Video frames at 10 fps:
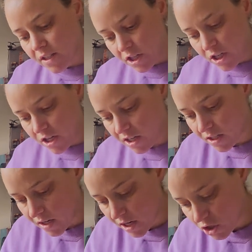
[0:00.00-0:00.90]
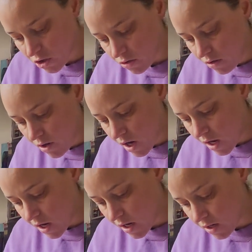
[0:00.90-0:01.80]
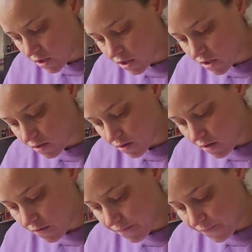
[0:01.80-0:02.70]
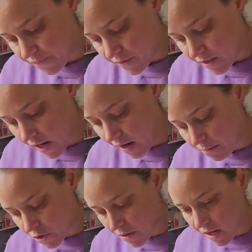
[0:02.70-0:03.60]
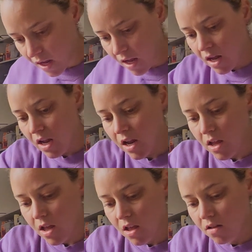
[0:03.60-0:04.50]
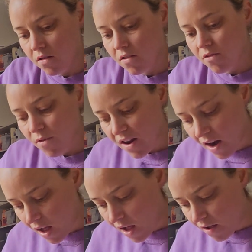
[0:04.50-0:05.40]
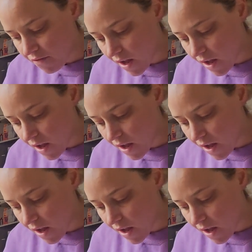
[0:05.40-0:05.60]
session yesterday too, and today I'm doing a 3.5